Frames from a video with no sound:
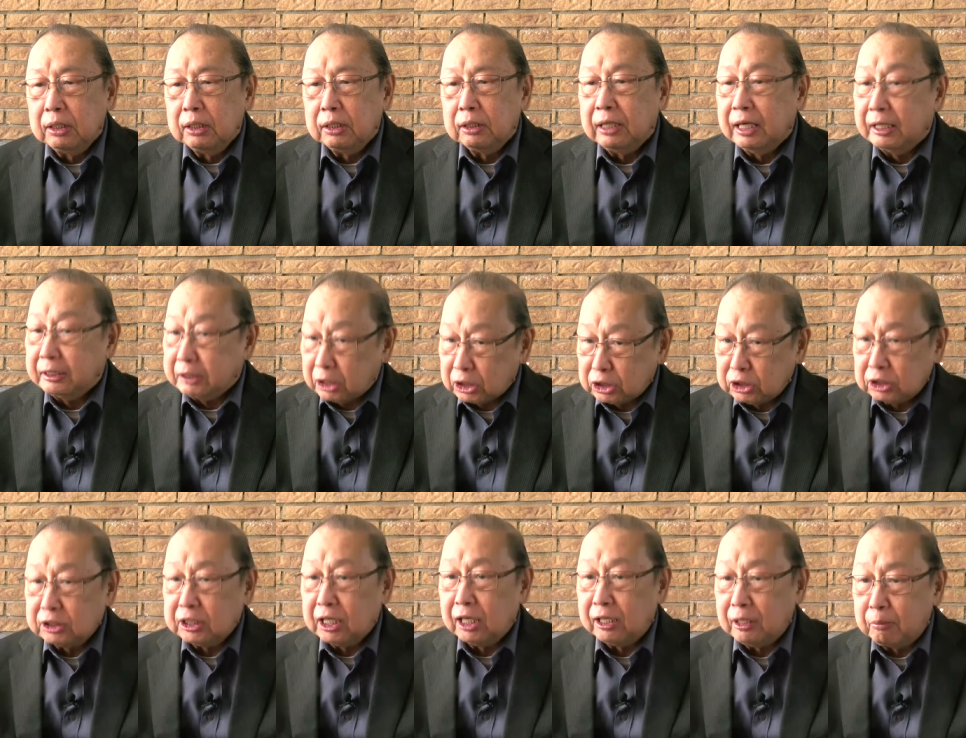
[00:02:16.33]
Let us
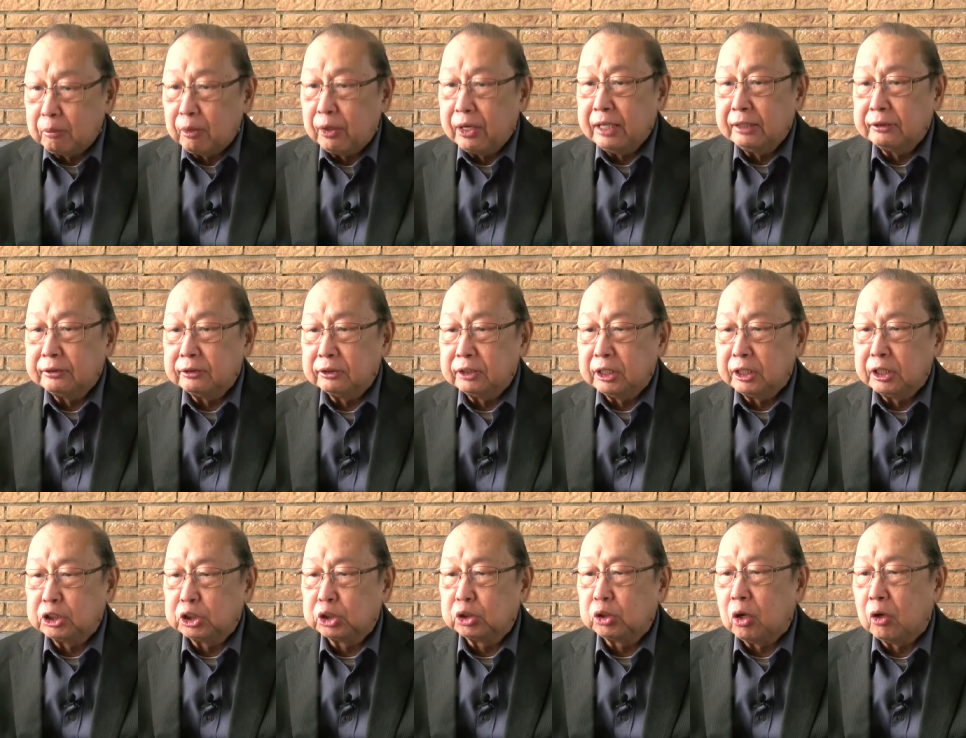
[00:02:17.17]
celebrate the
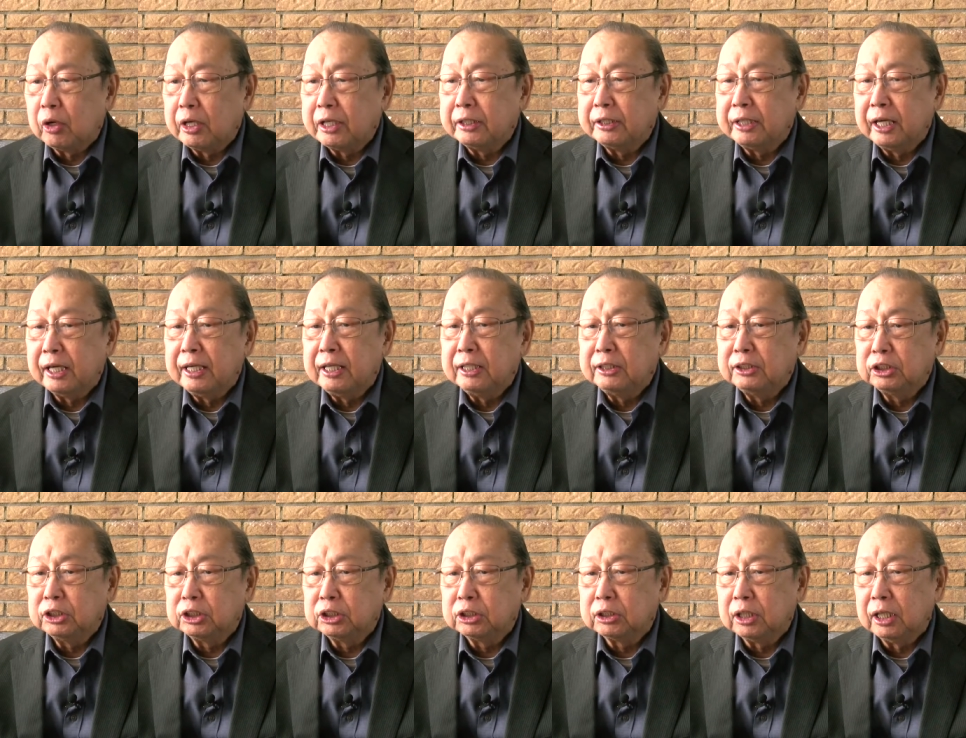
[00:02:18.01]
historic
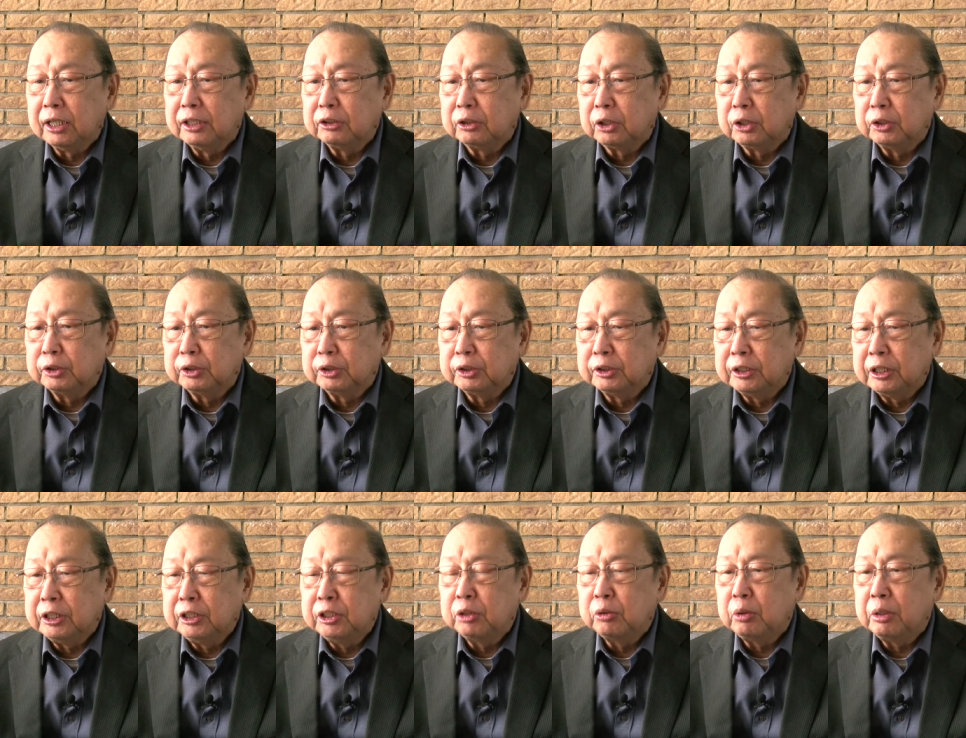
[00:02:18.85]
gains and
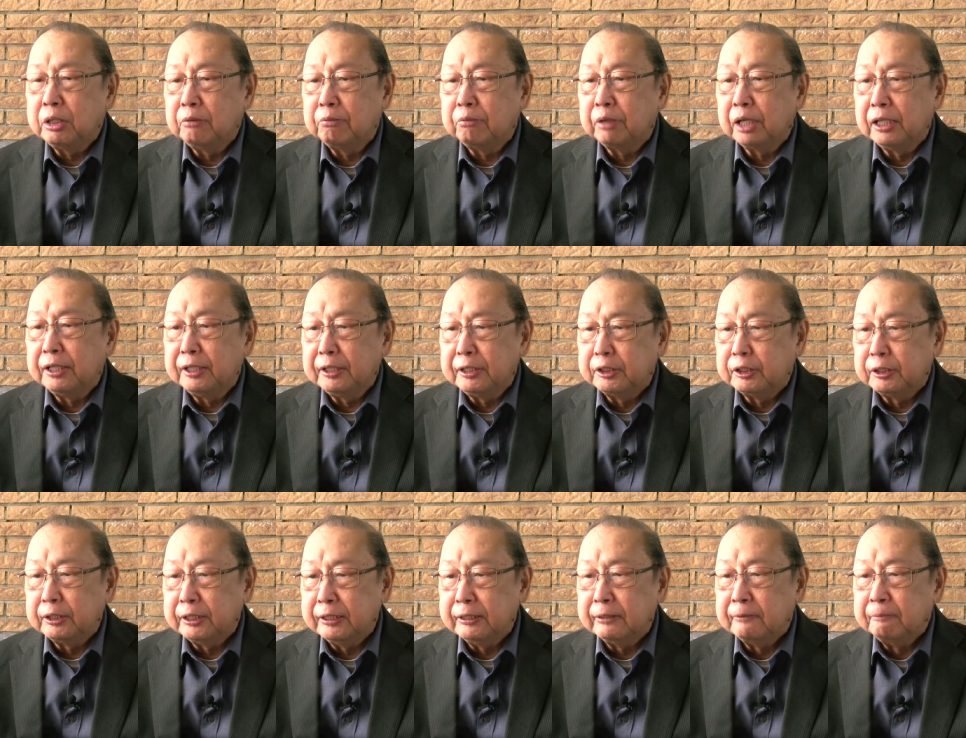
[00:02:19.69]
continuing
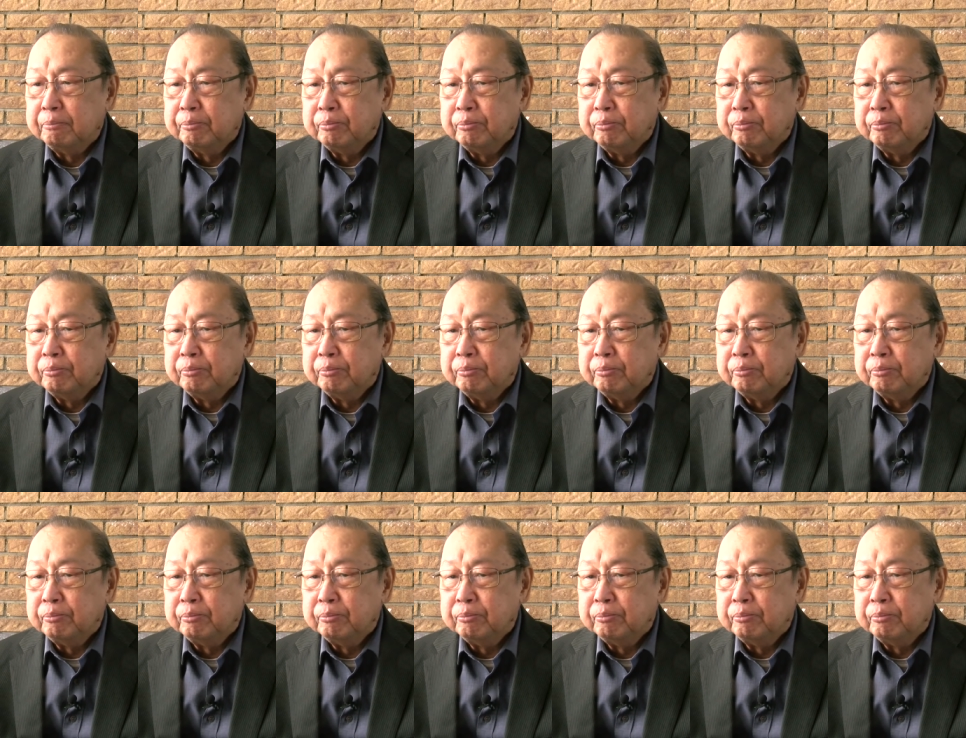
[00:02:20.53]
validity